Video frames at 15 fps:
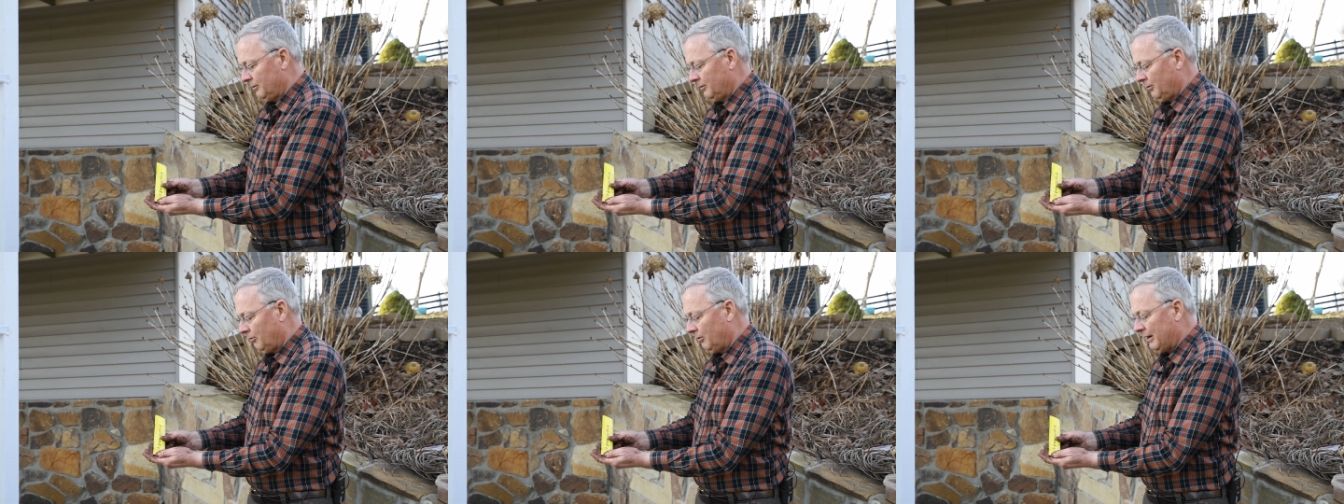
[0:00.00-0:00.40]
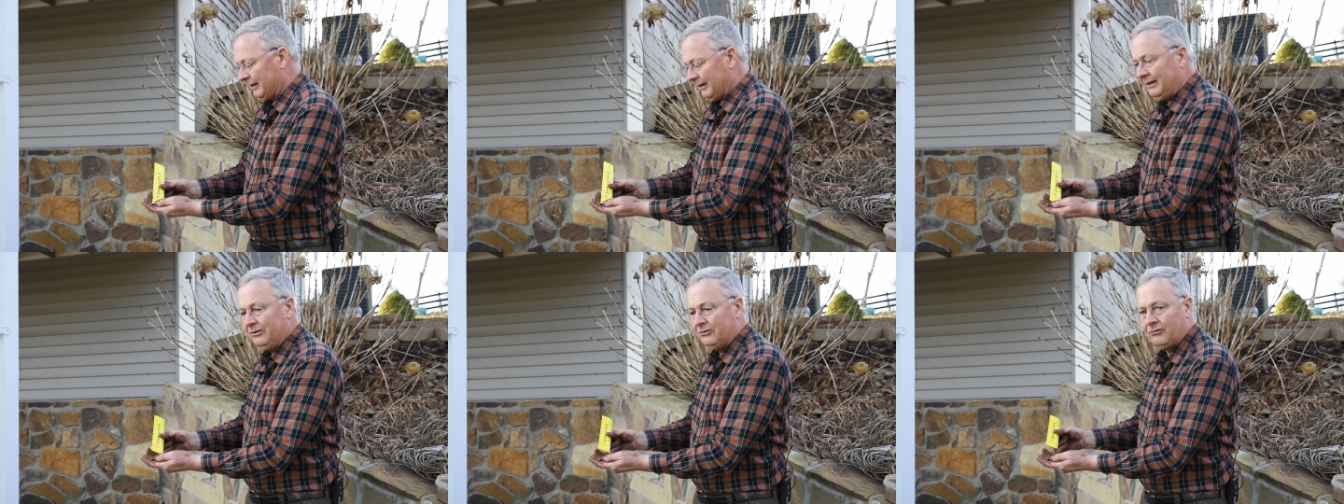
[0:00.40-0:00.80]
or at
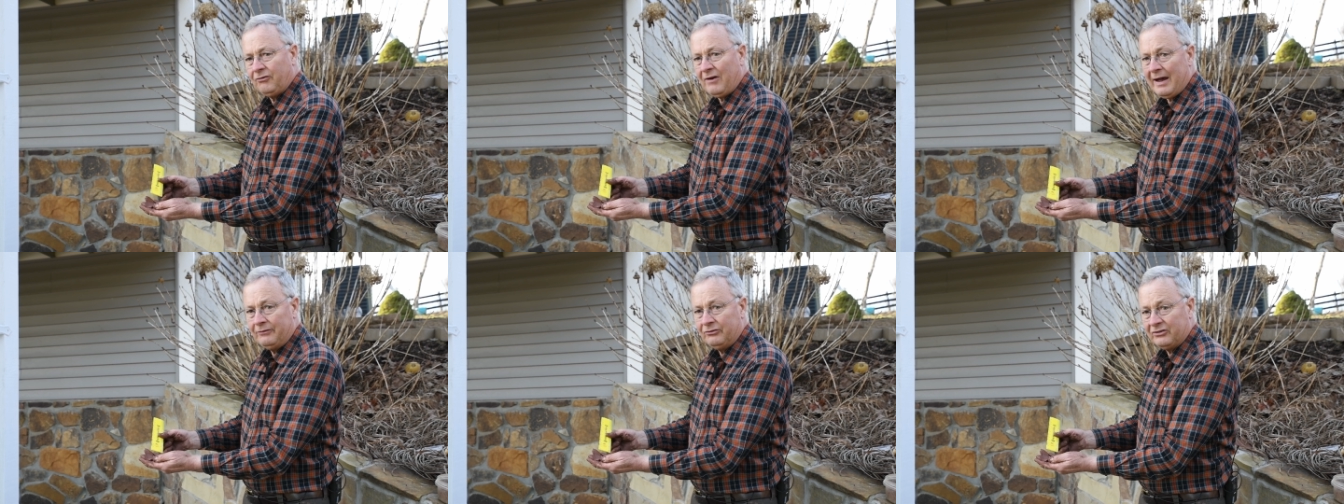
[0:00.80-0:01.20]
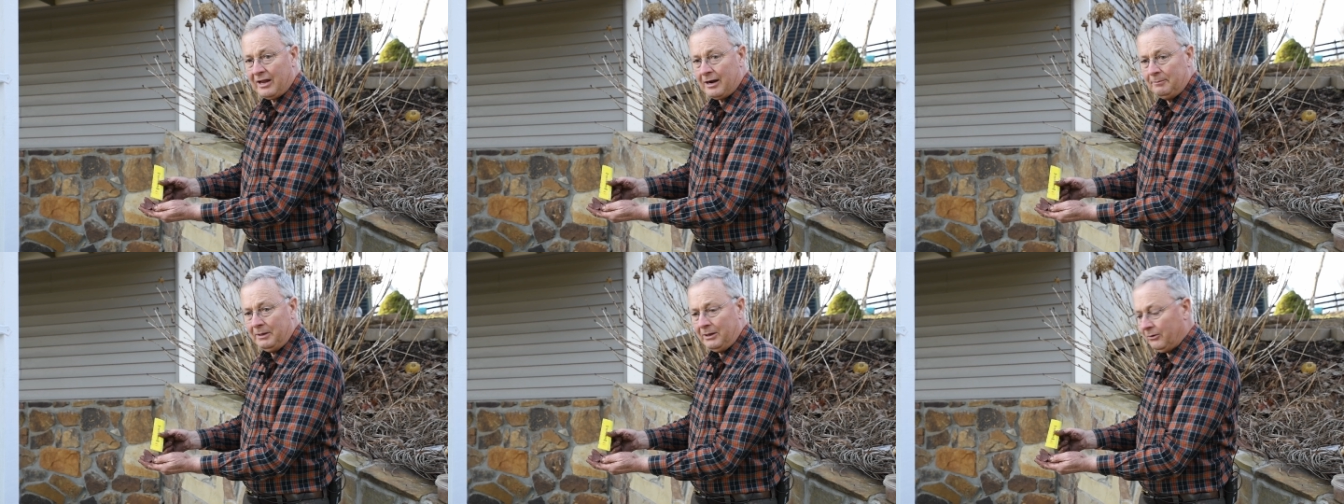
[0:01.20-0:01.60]
least 5
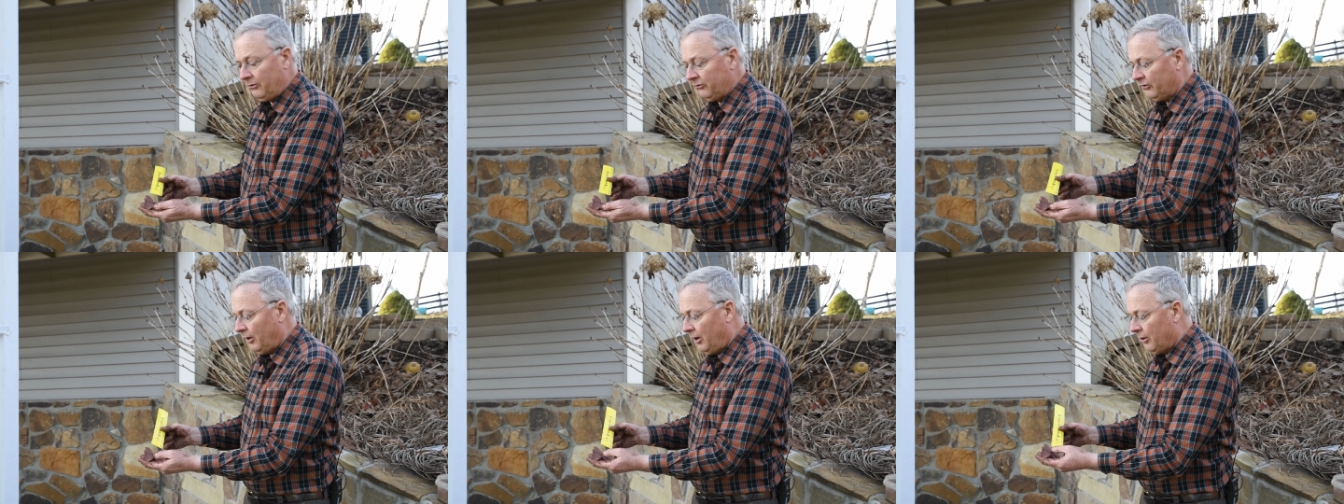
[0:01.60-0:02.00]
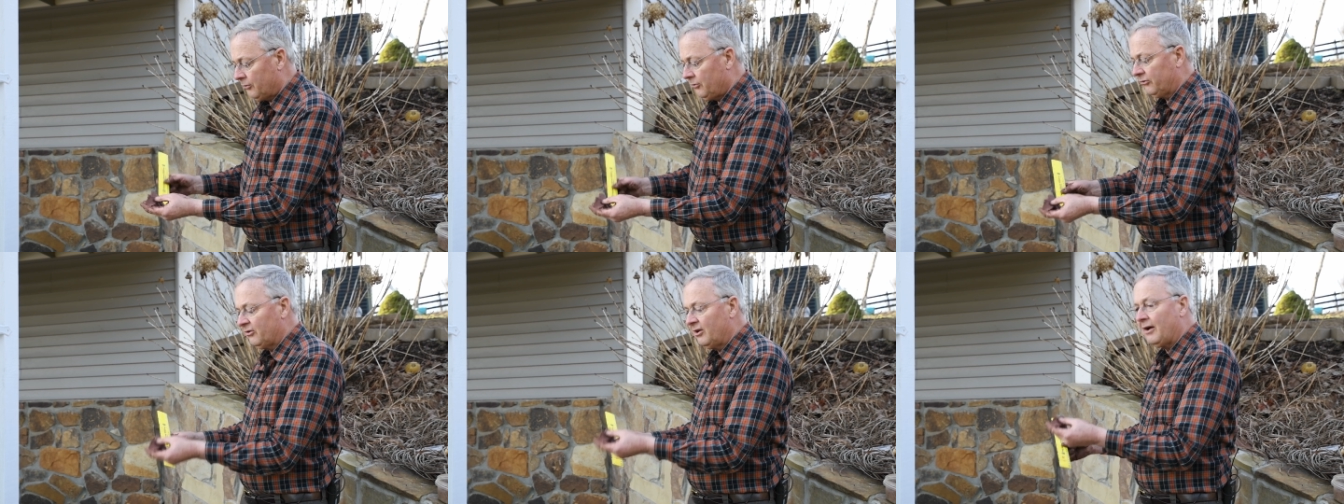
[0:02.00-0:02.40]
centimeters,
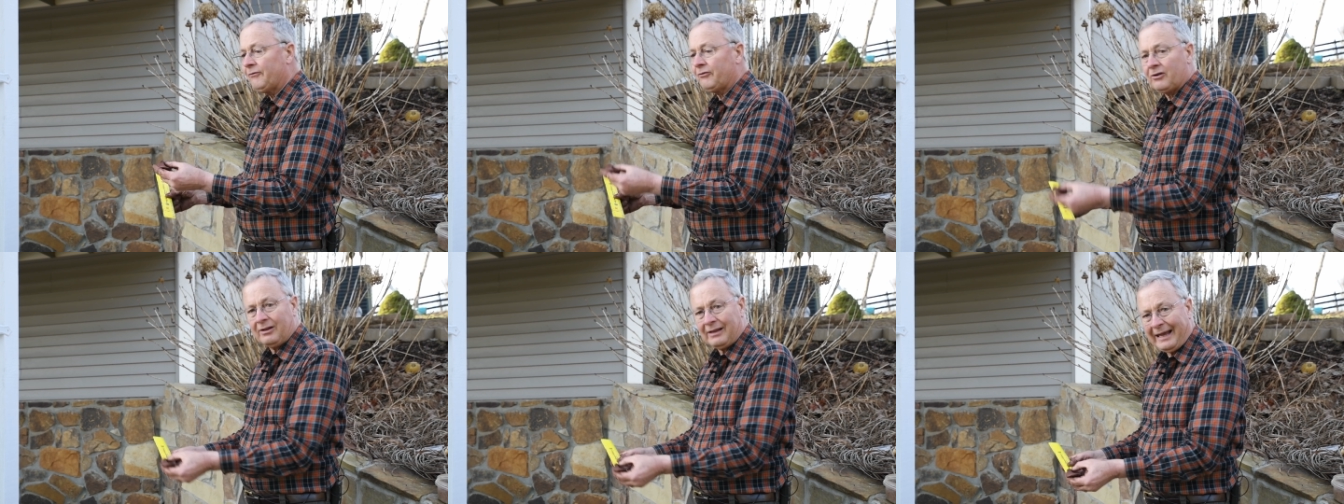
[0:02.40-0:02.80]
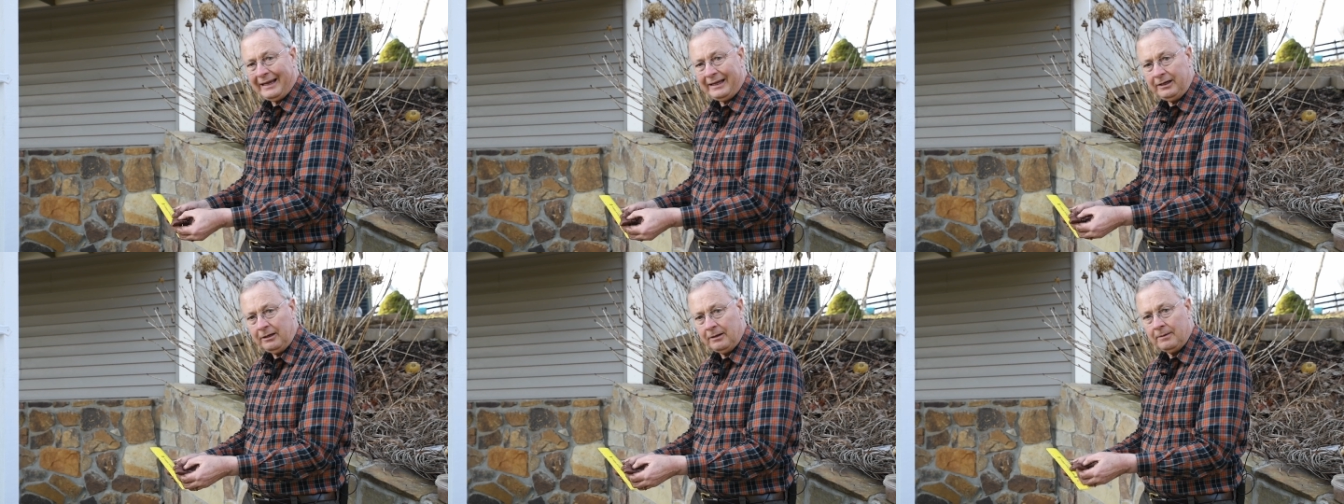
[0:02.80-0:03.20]
there's enough
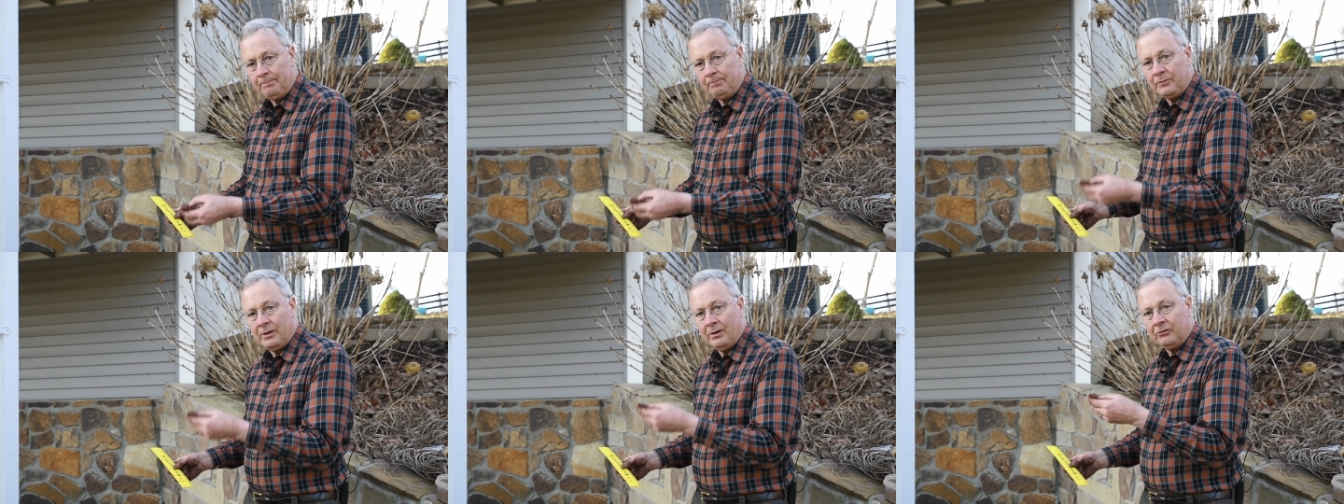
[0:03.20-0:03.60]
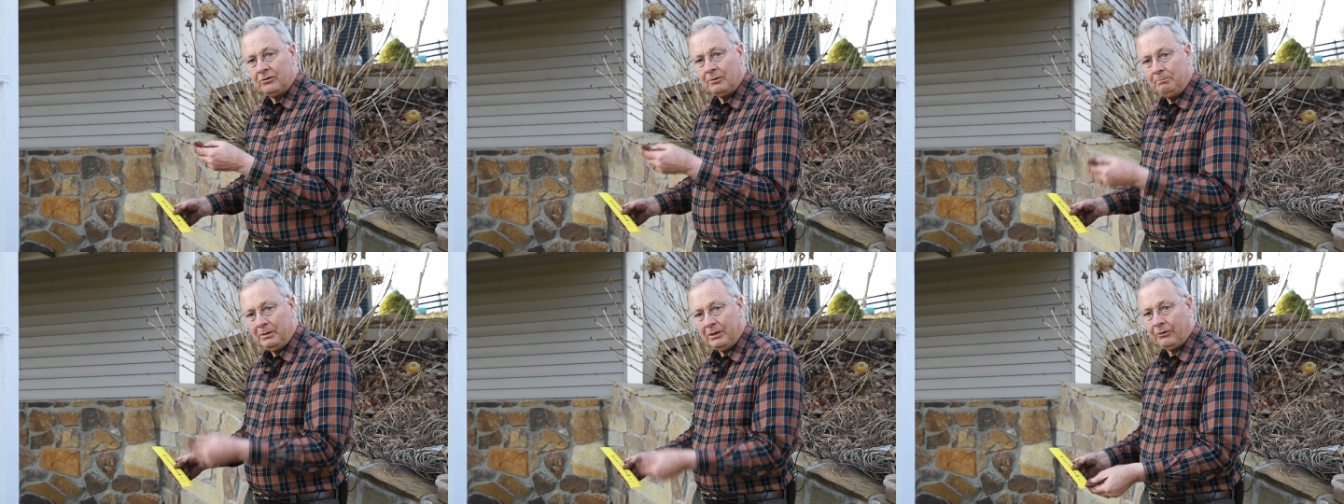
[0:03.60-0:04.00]
clay to
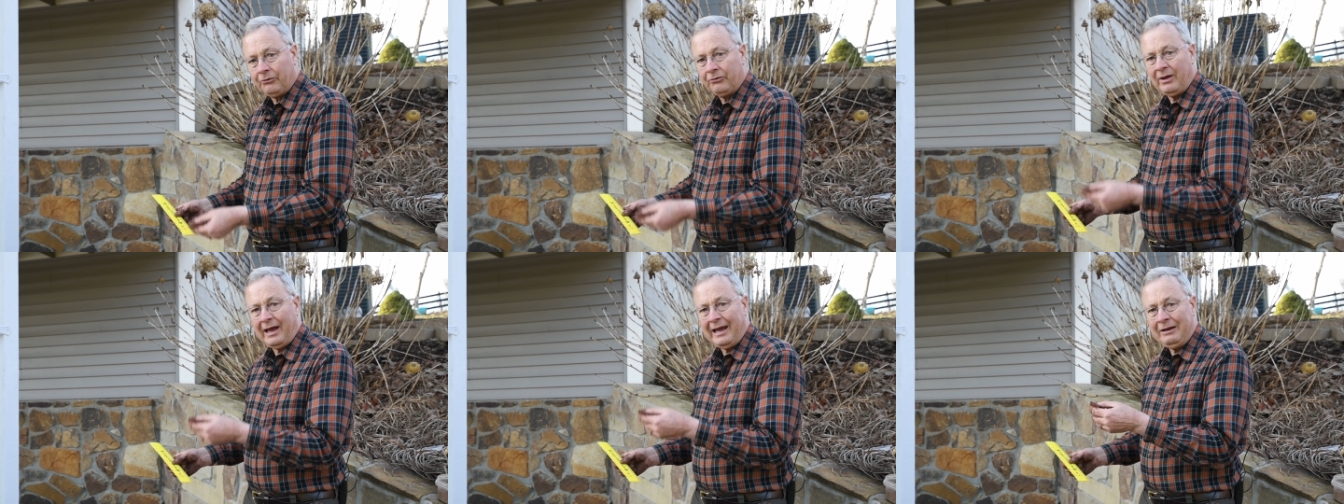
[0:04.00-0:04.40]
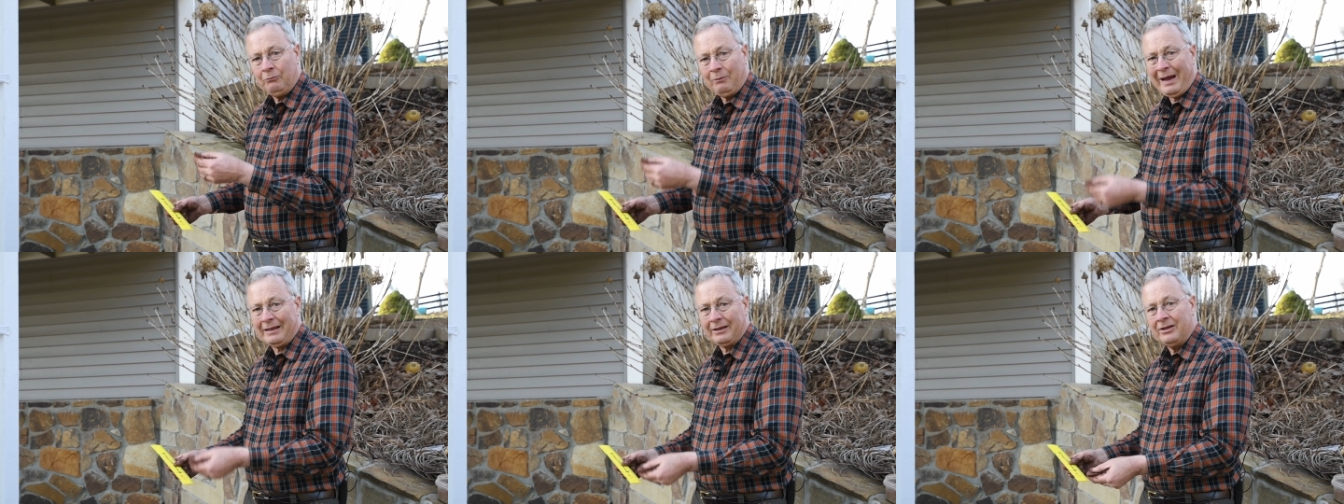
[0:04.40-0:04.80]
build a
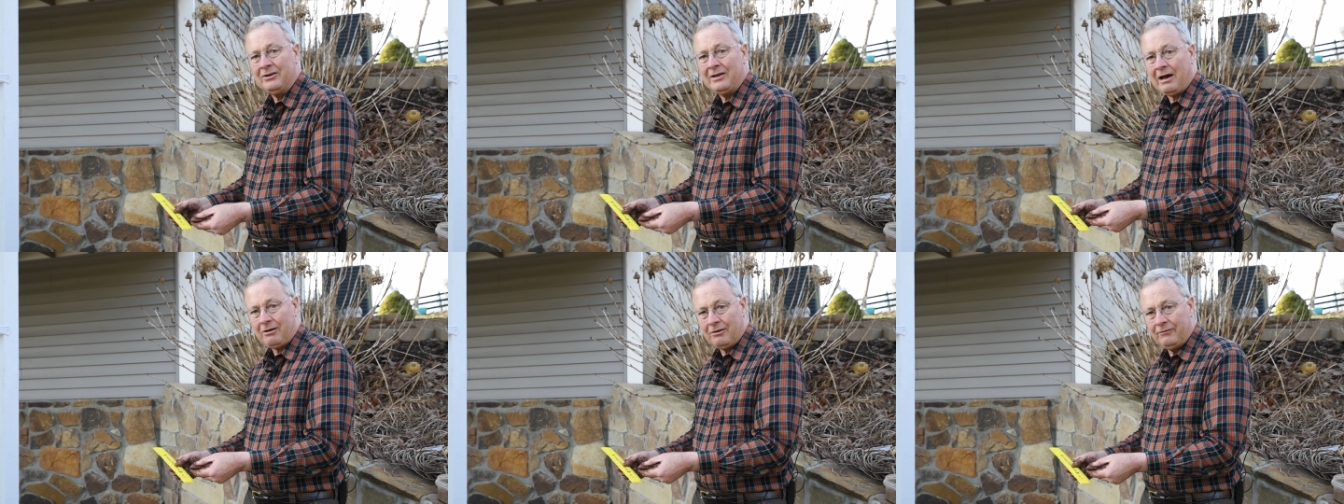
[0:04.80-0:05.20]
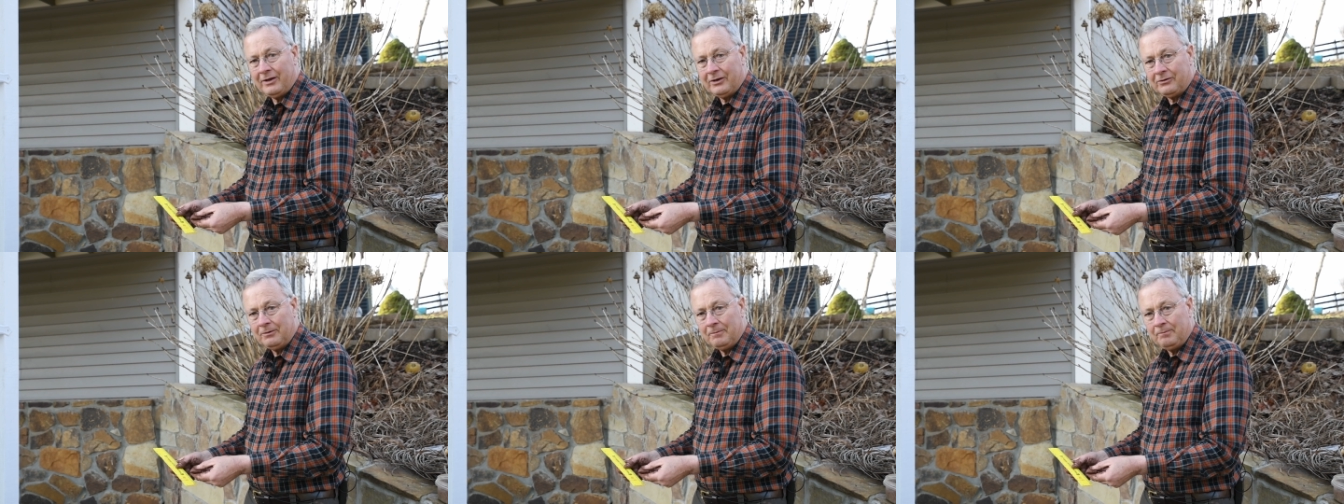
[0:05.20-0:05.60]
wetland out of
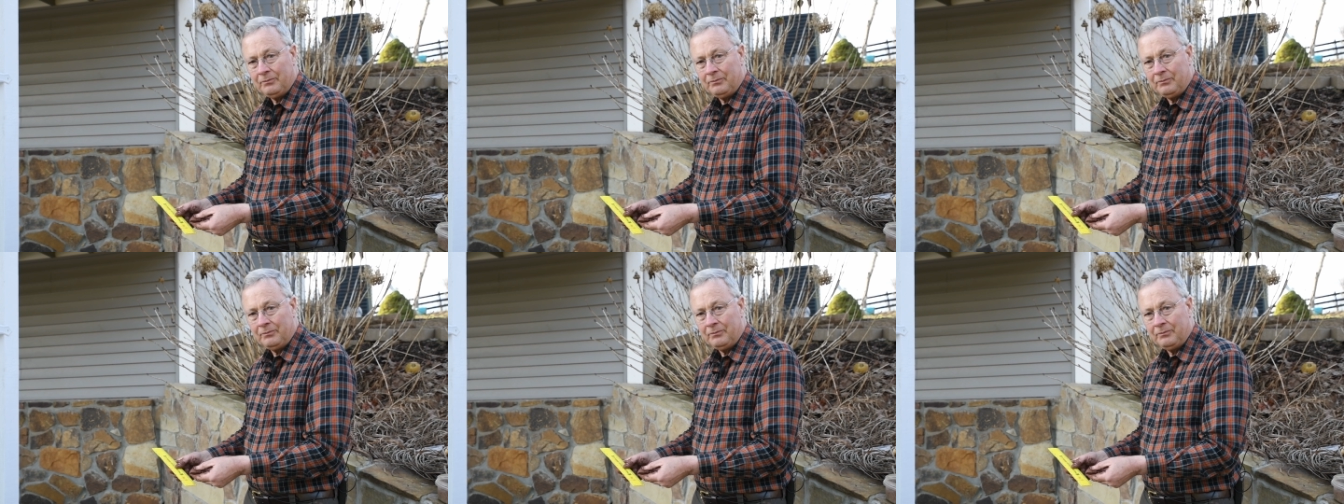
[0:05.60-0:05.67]
it.